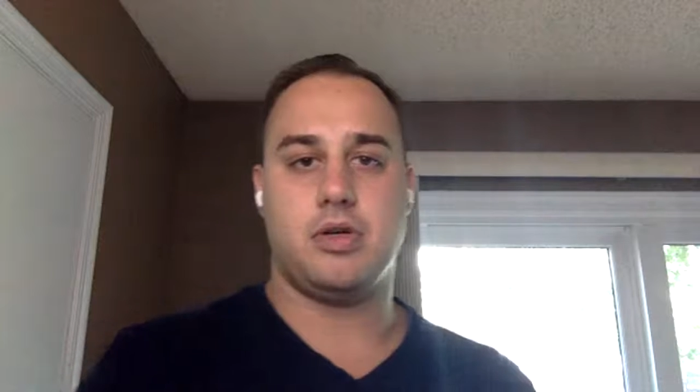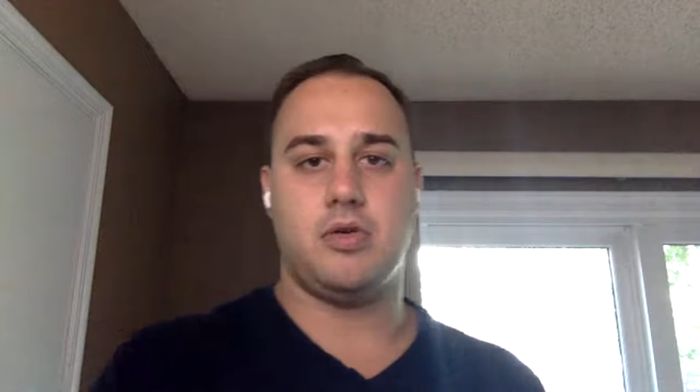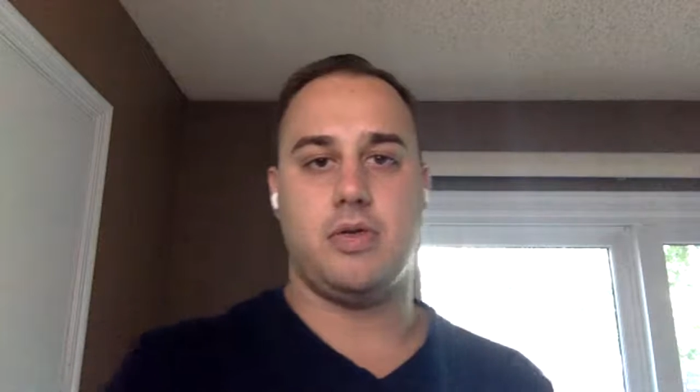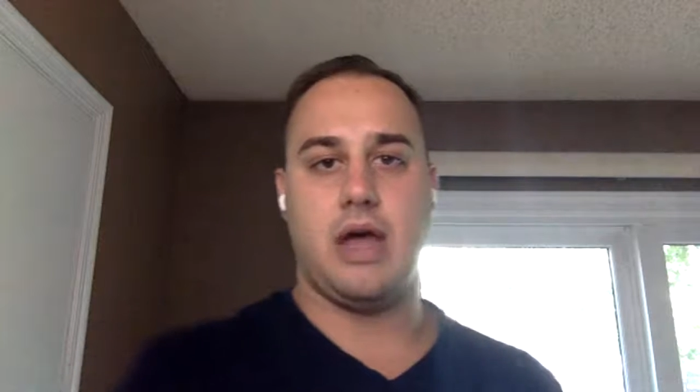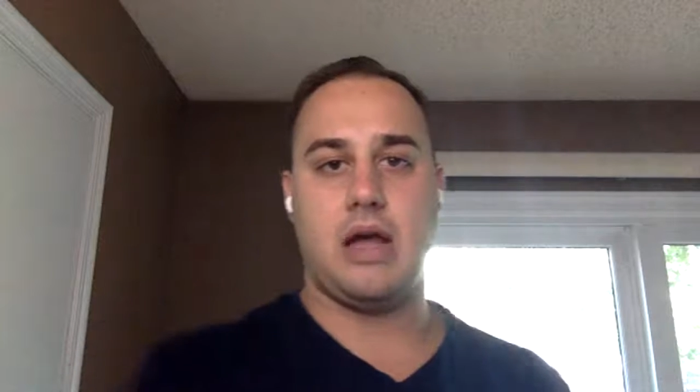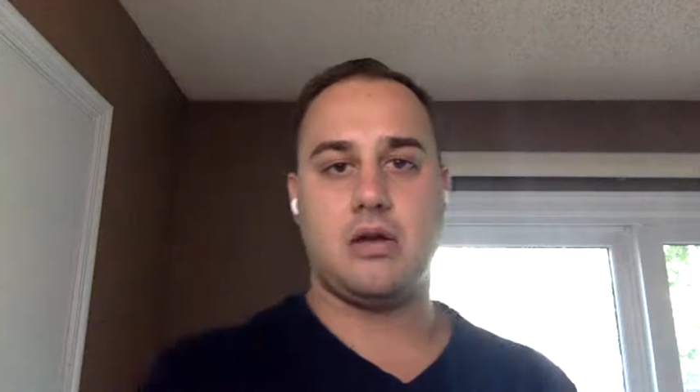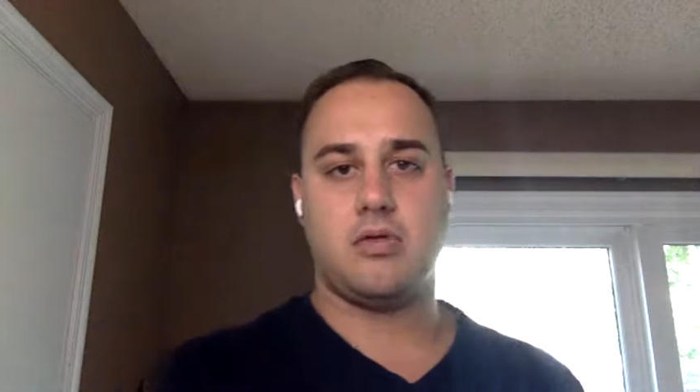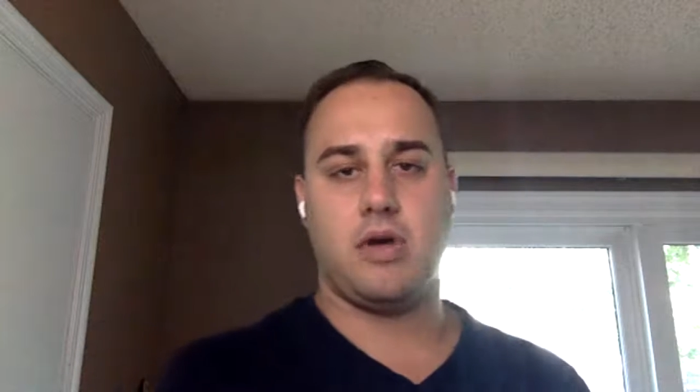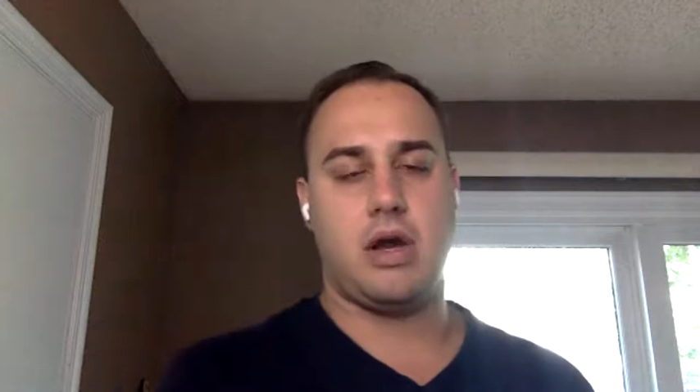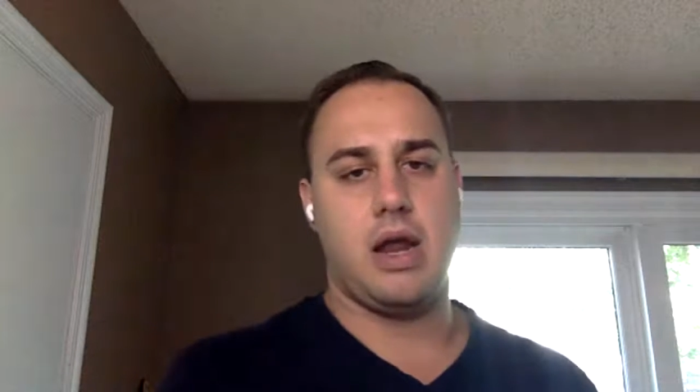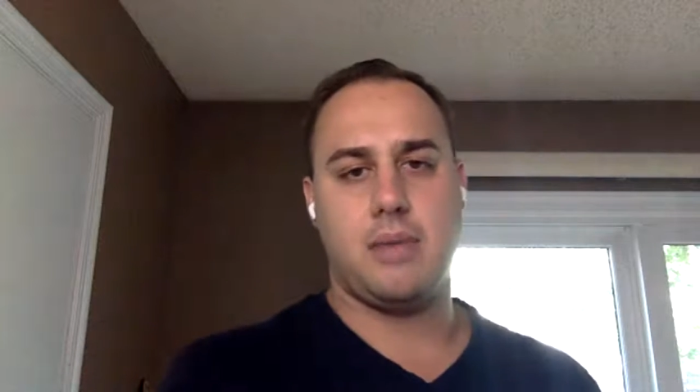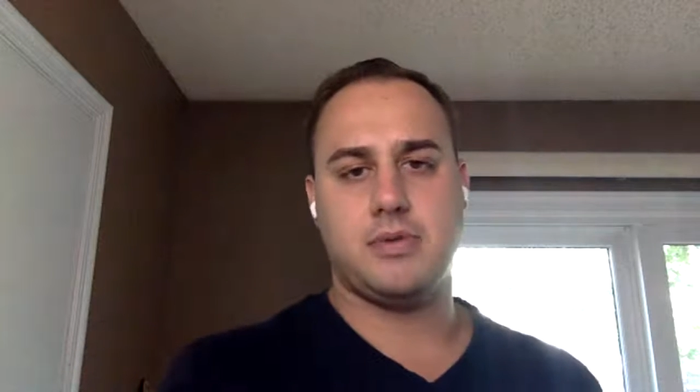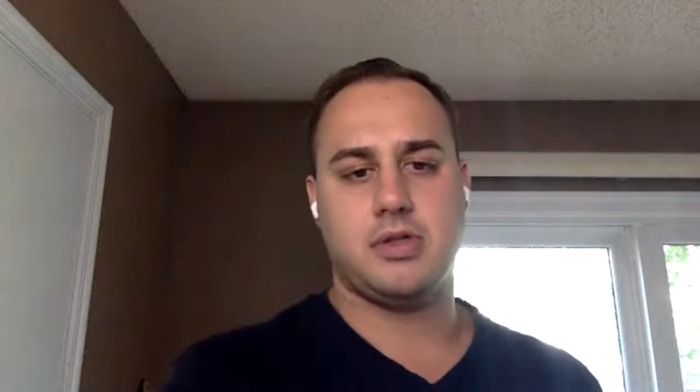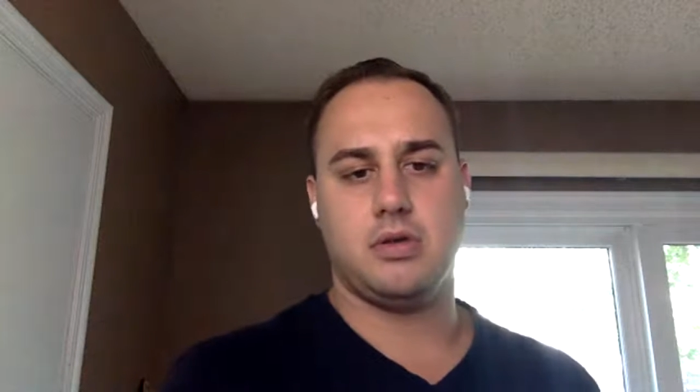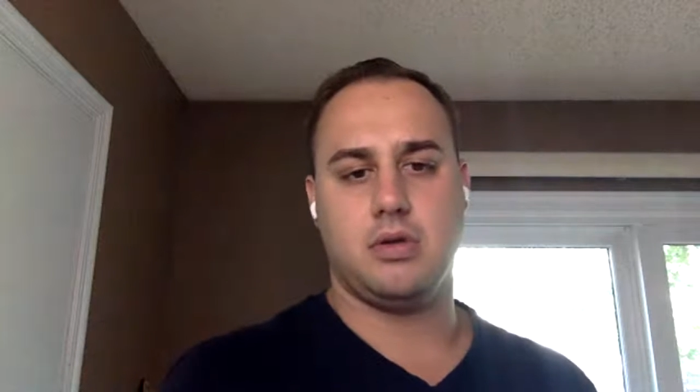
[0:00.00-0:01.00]
that, right?
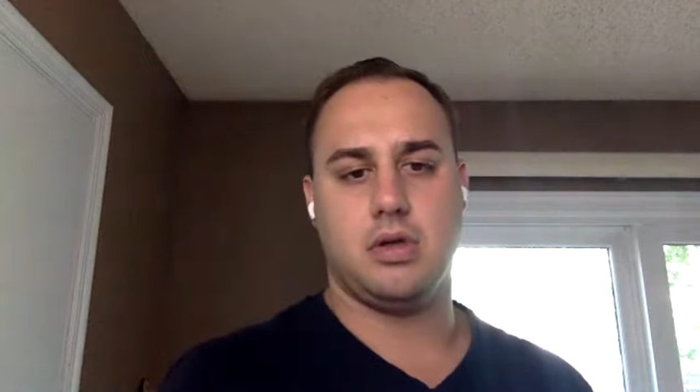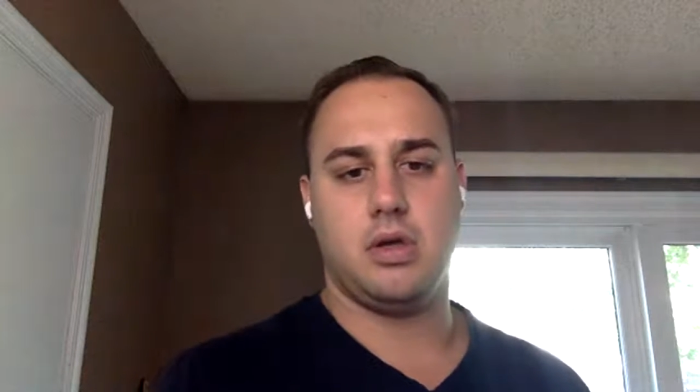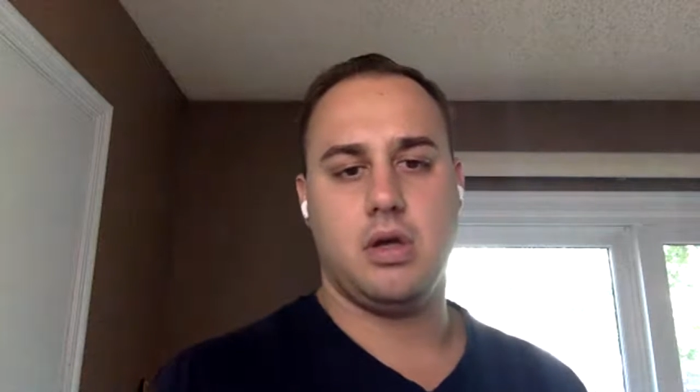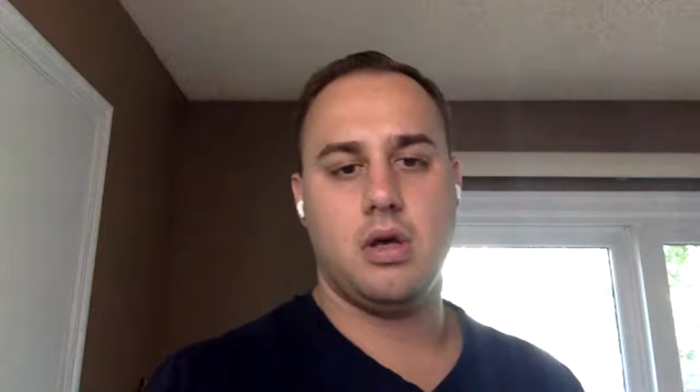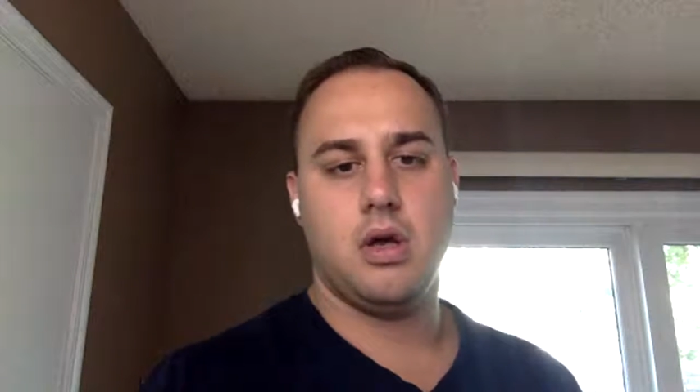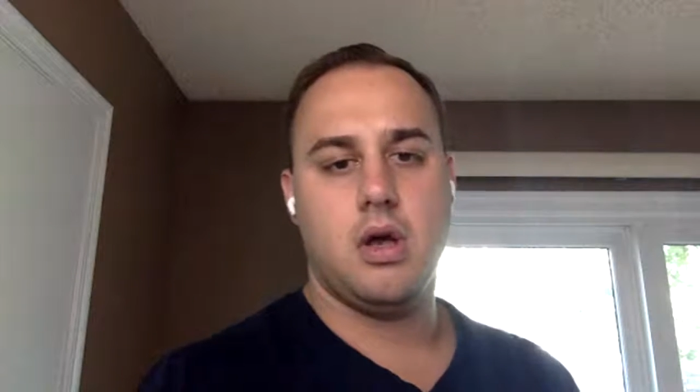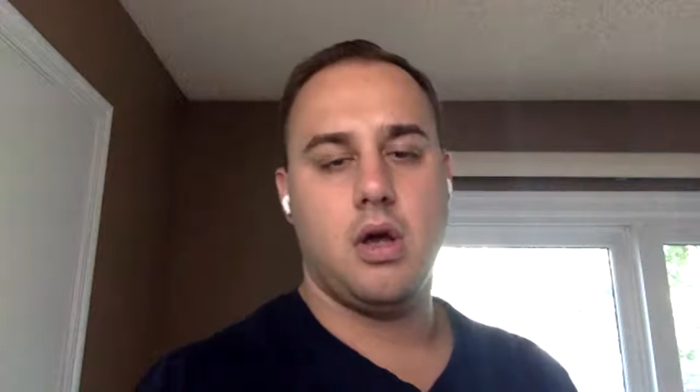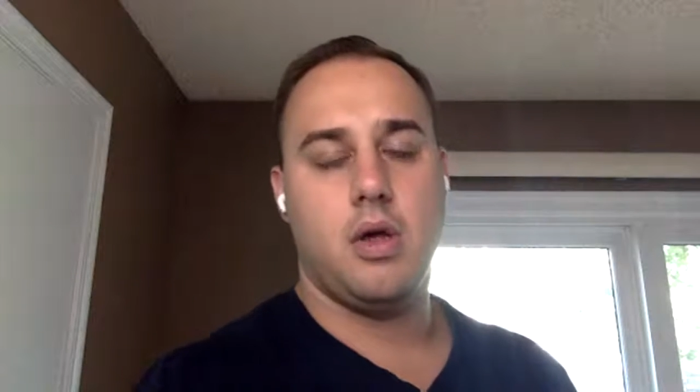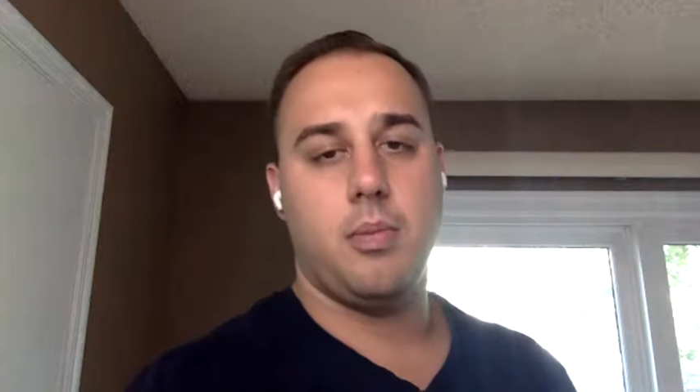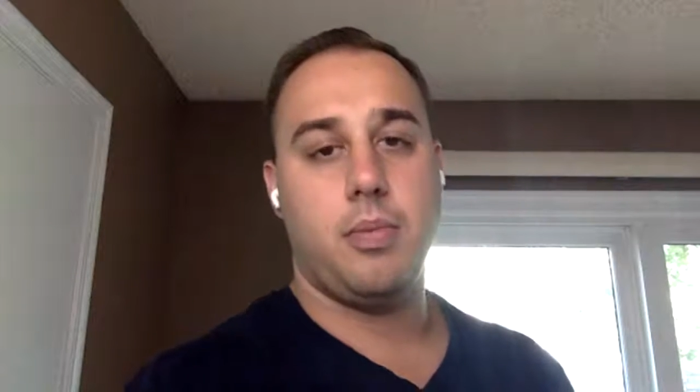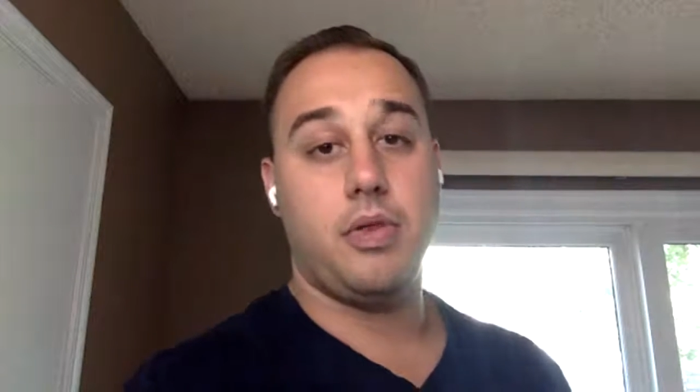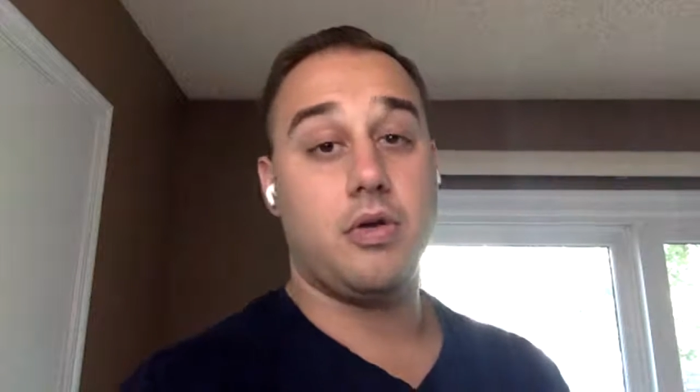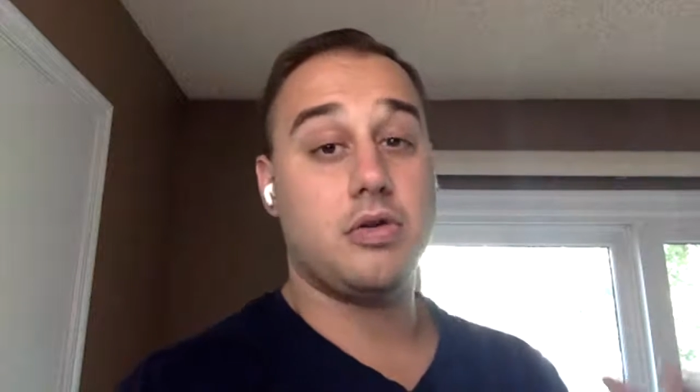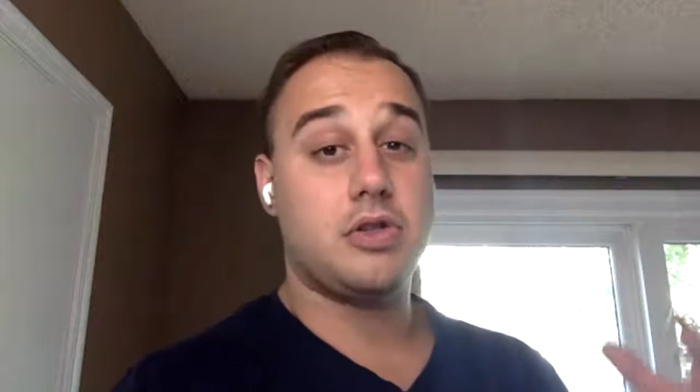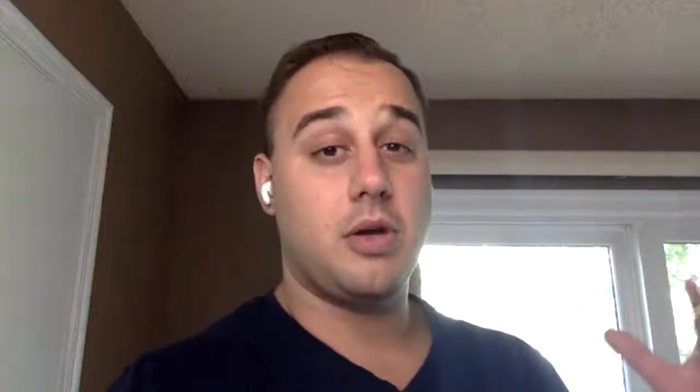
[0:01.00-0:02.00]
Absolutely. But there are
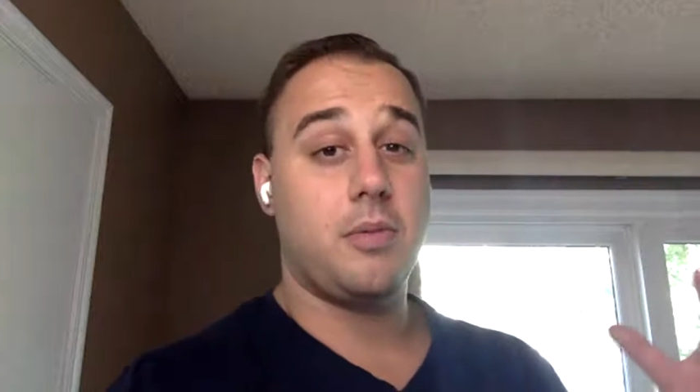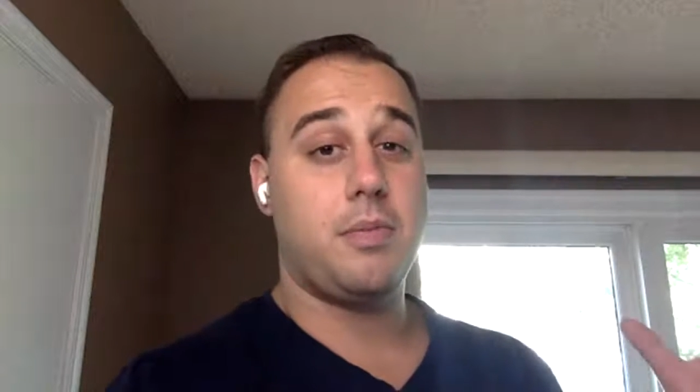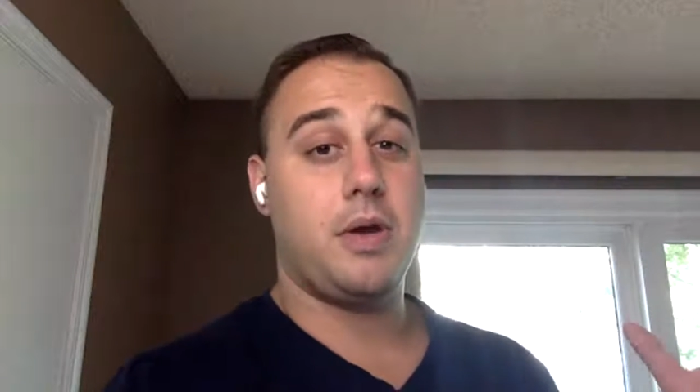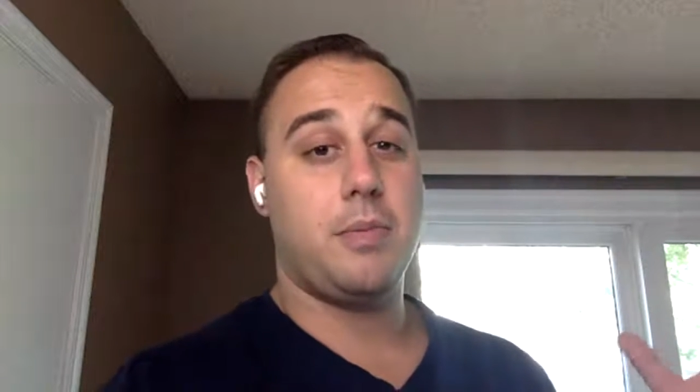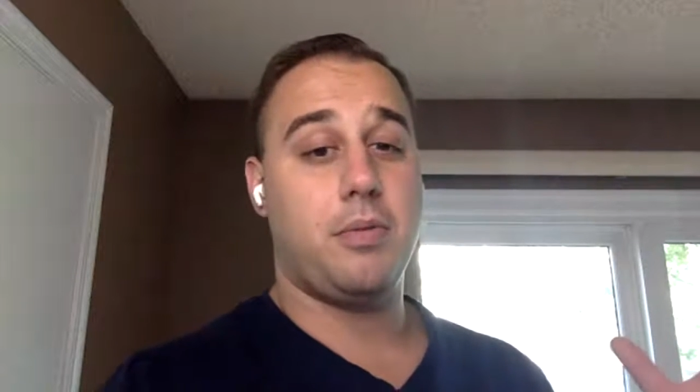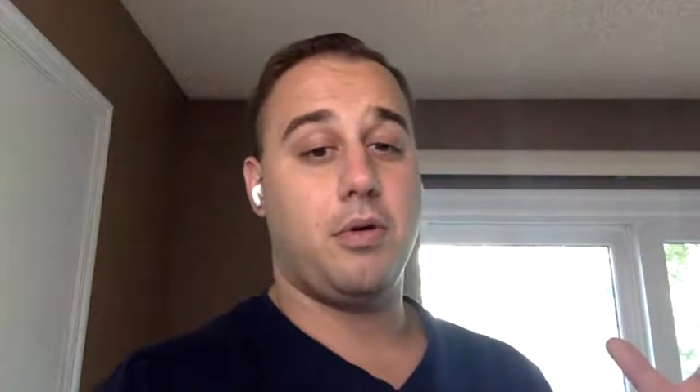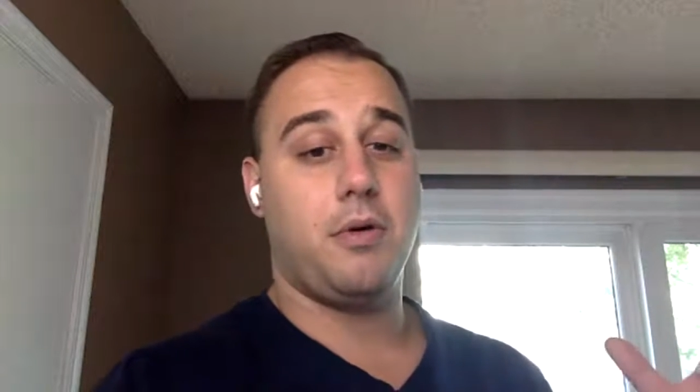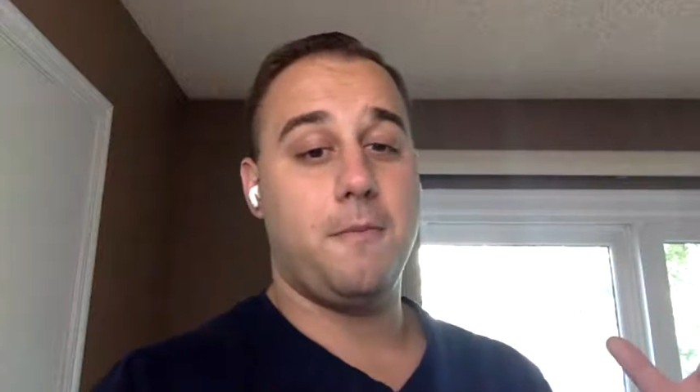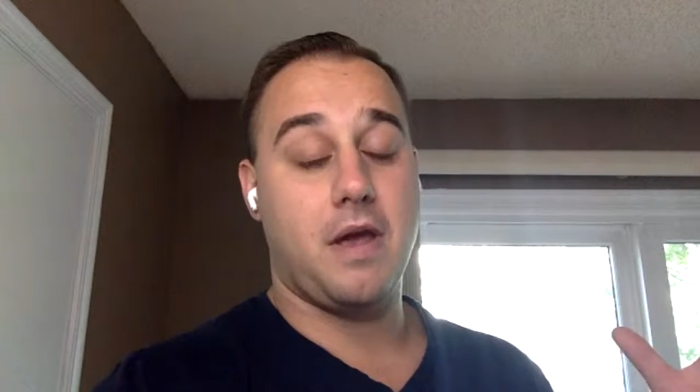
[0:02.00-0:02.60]
some people,